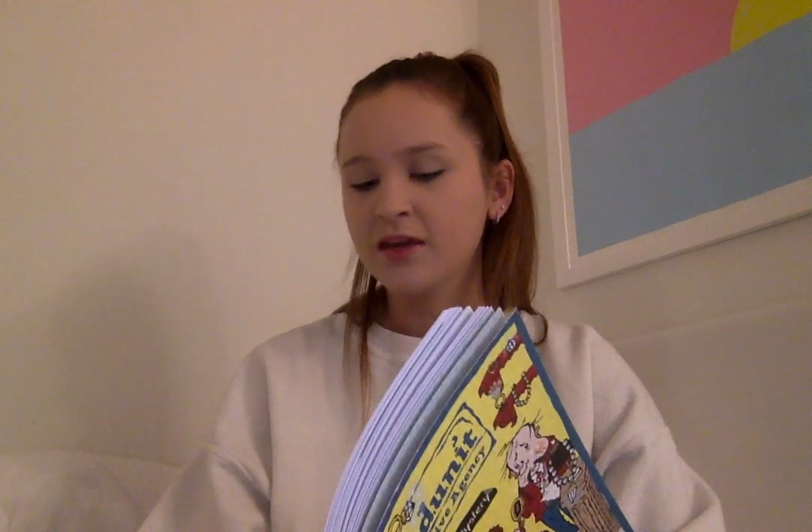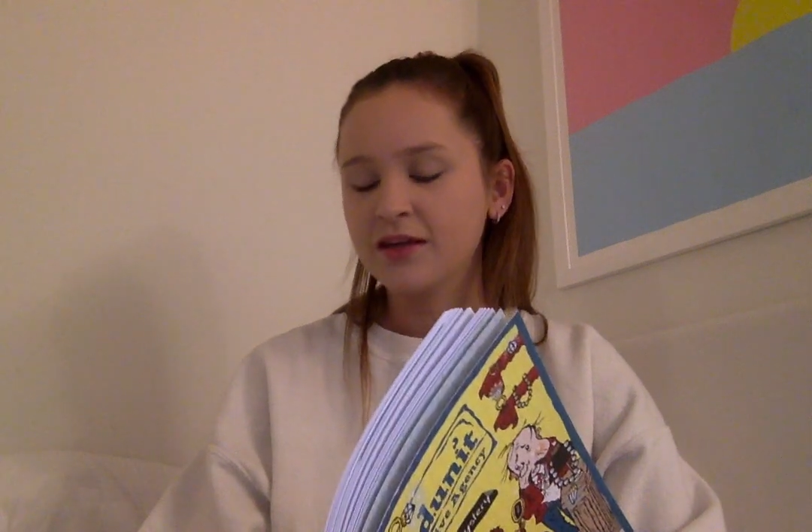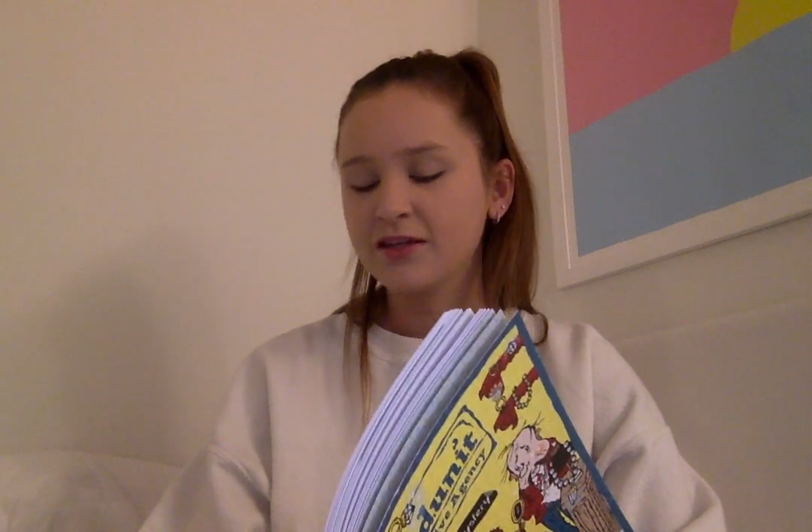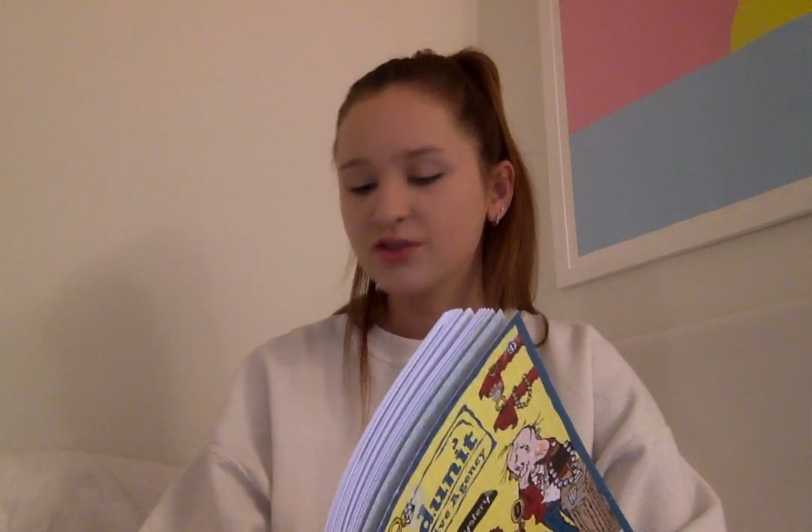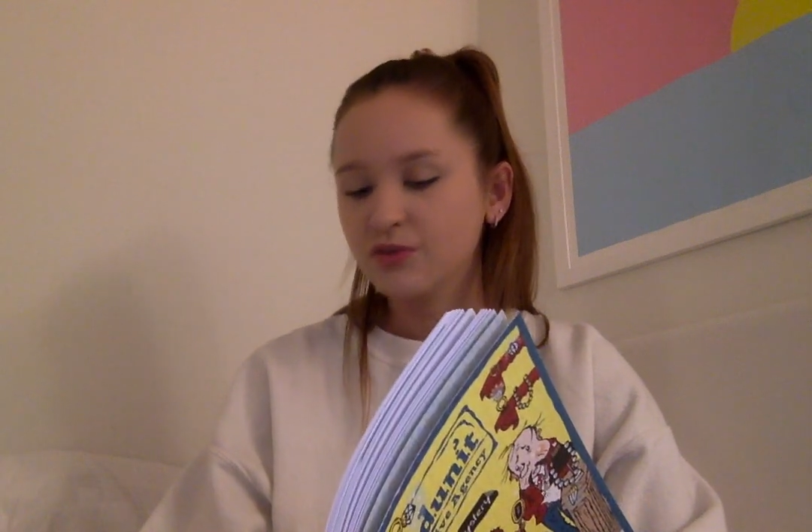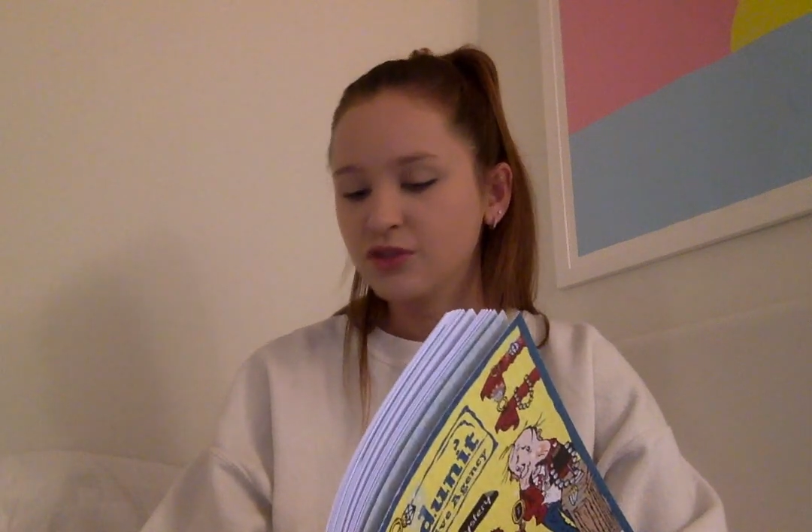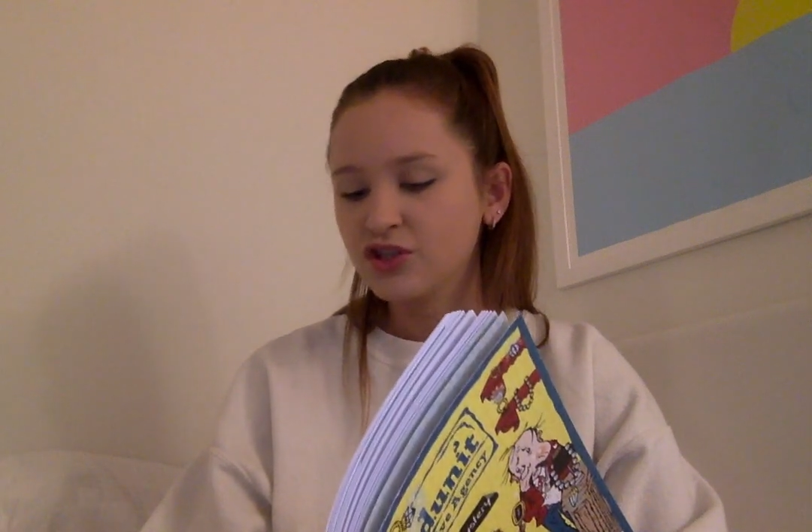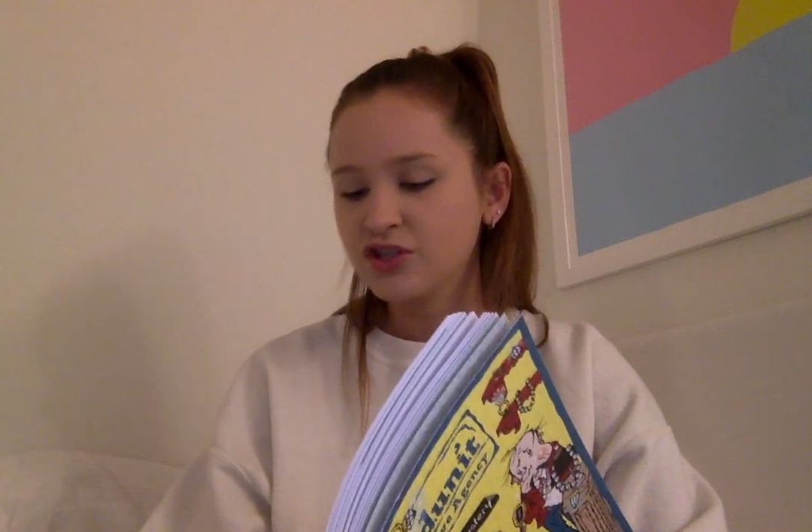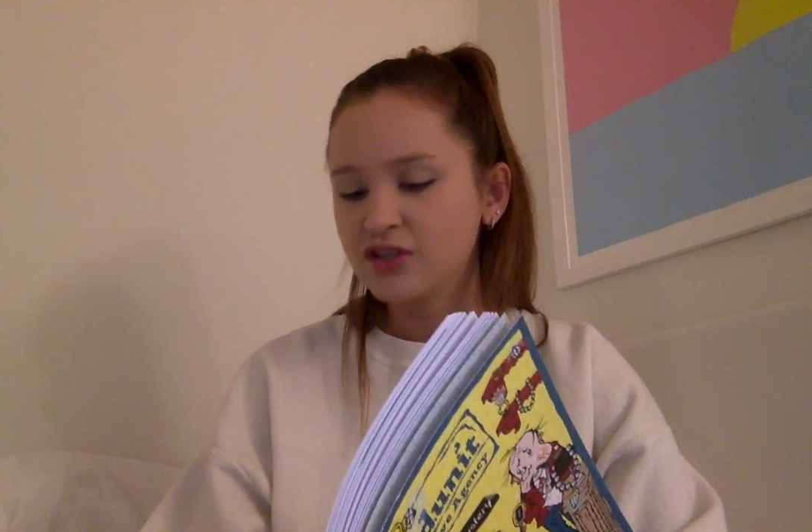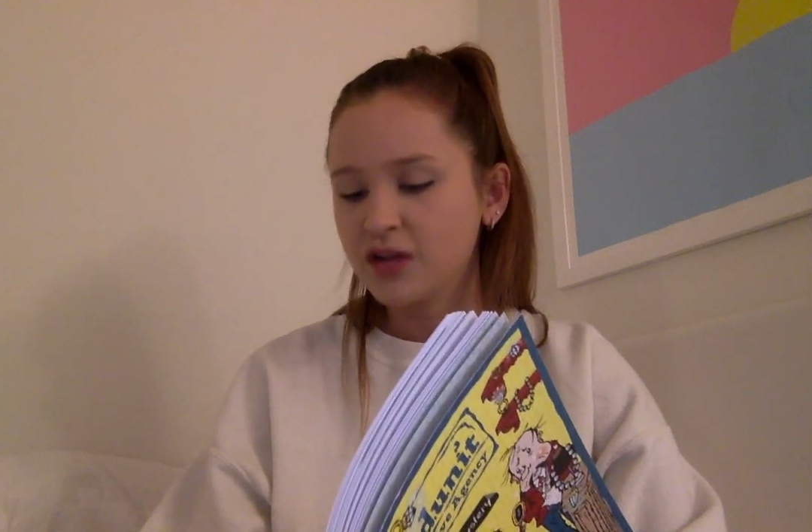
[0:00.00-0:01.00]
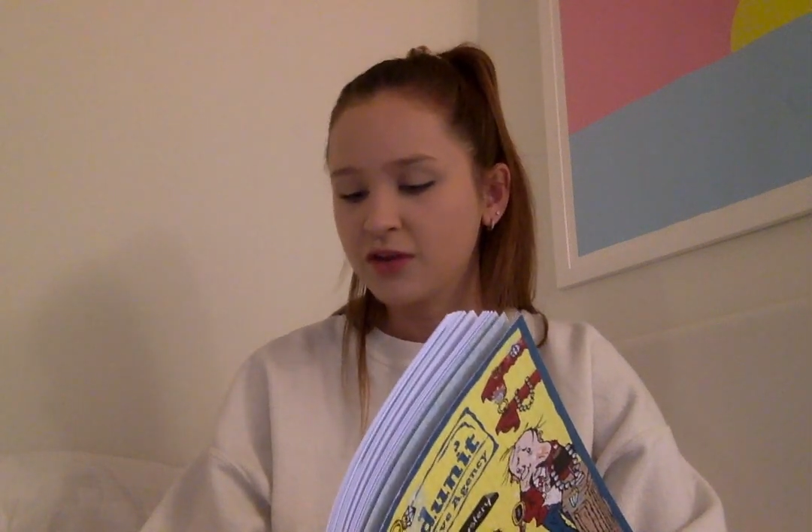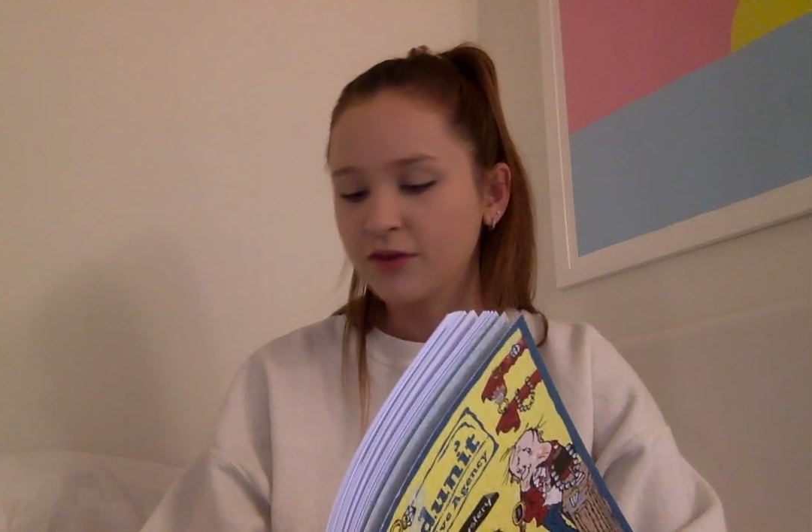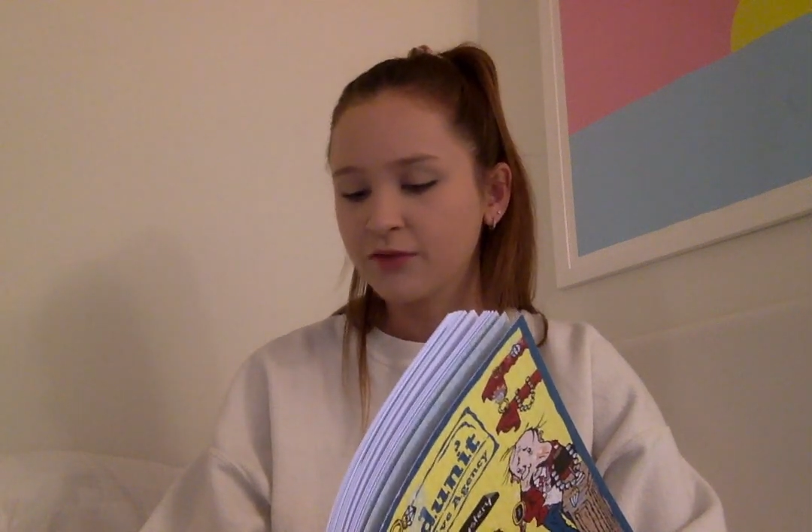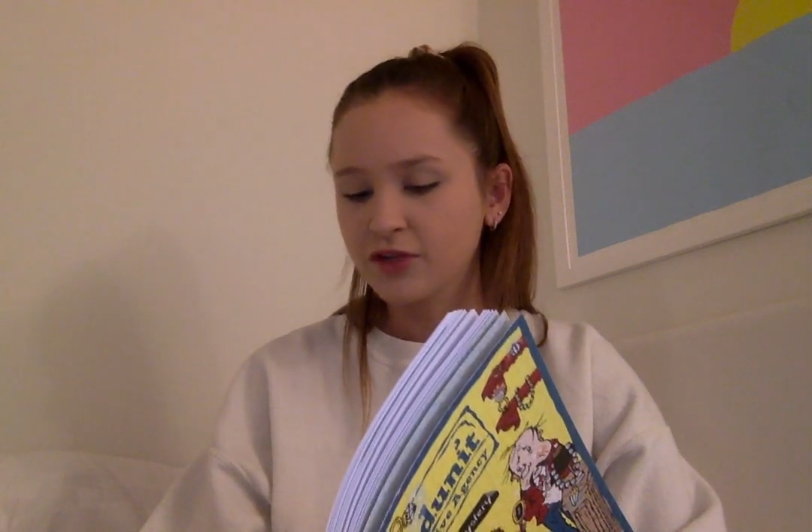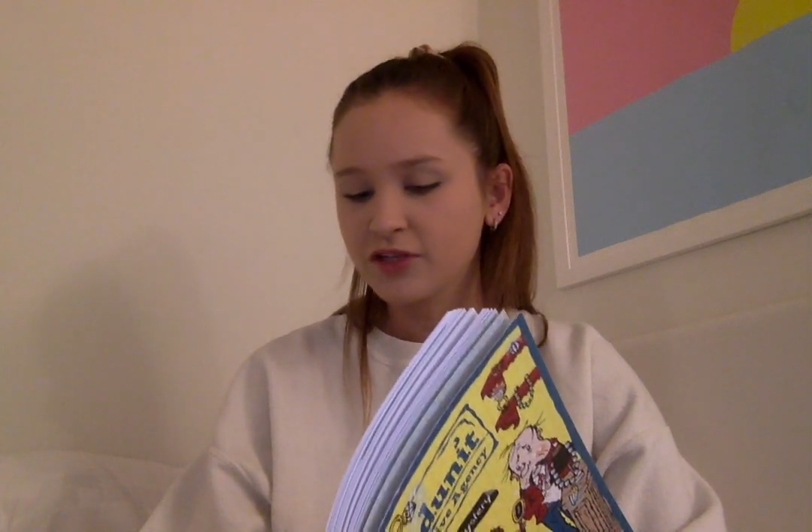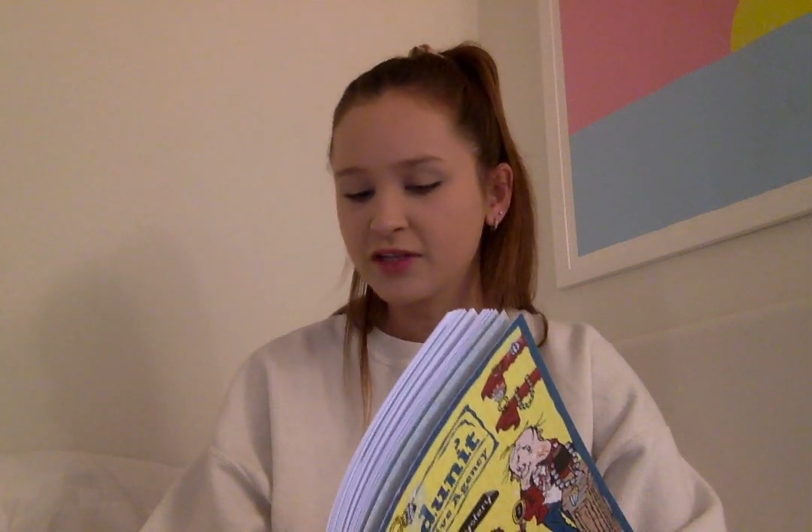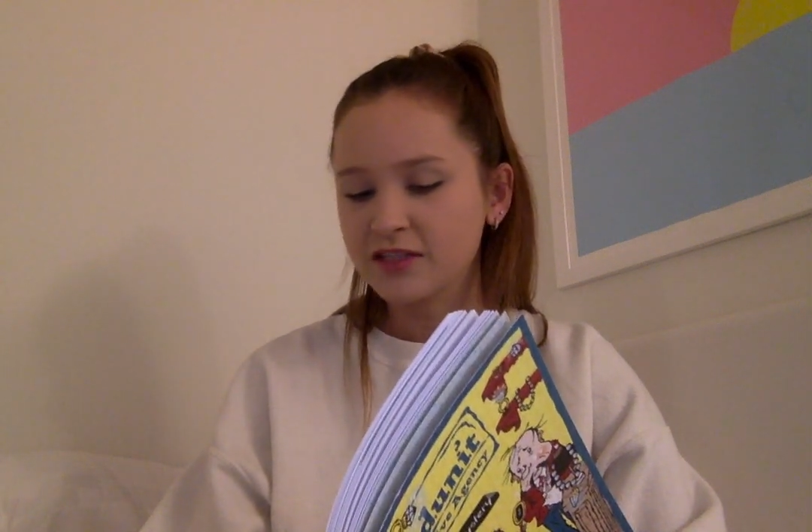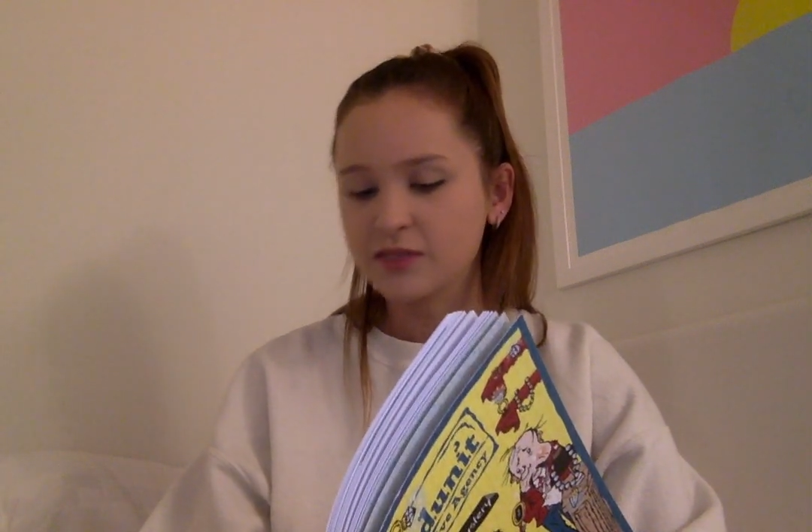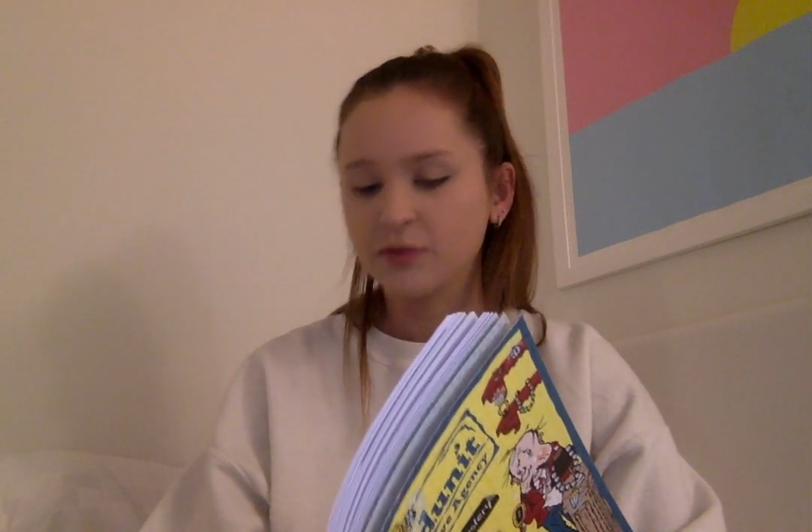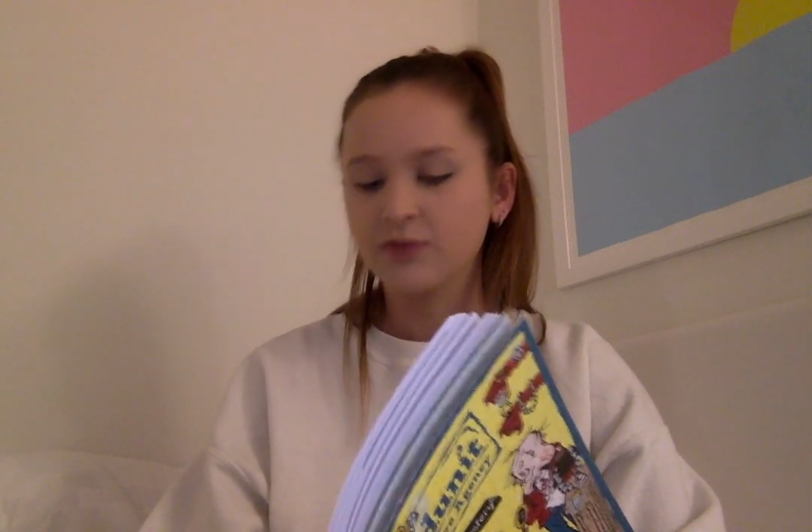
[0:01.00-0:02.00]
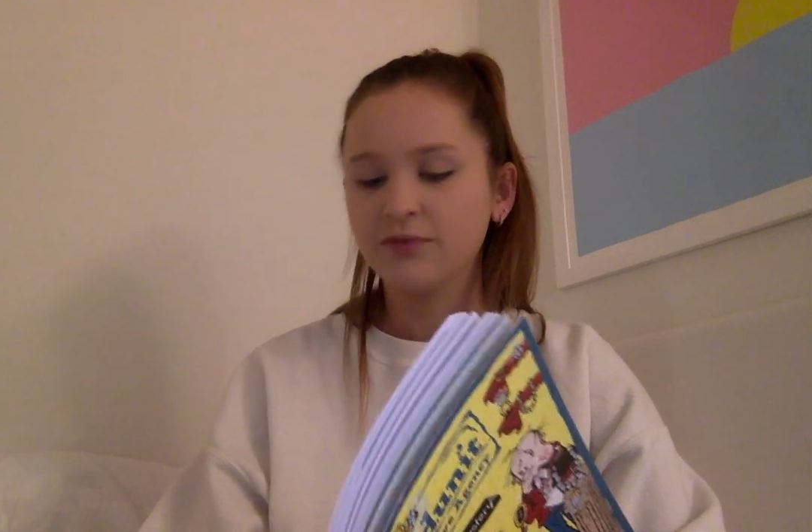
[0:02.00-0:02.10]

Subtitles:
As soon as she saw their first customer,